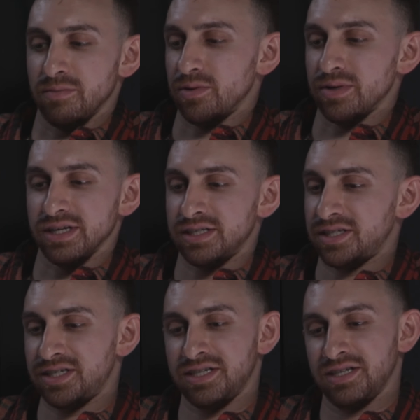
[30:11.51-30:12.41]

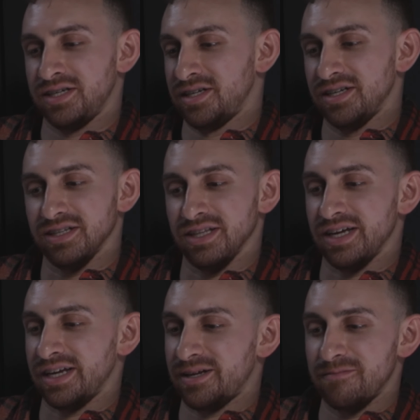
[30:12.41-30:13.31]
Buddhist,
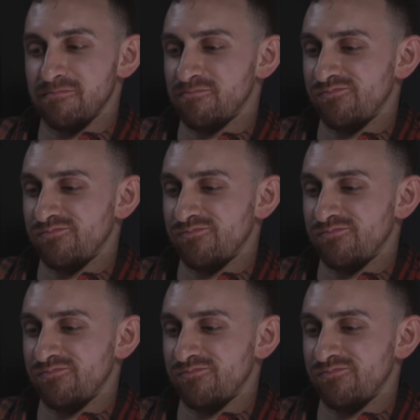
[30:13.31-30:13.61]
like